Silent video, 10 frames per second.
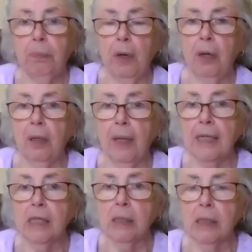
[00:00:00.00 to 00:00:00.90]

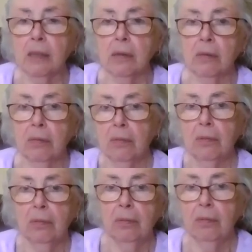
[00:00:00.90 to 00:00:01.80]
last
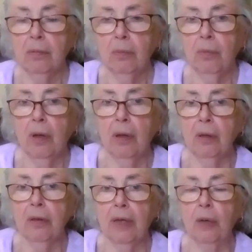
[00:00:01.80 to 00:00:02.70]

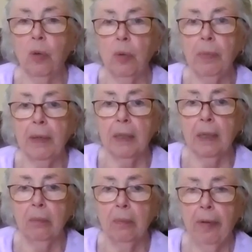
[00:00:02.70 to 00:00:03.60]
thing when we pick it
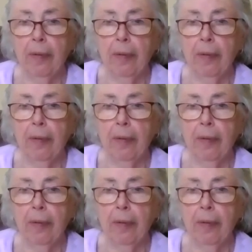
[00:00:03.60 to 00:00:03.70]
up?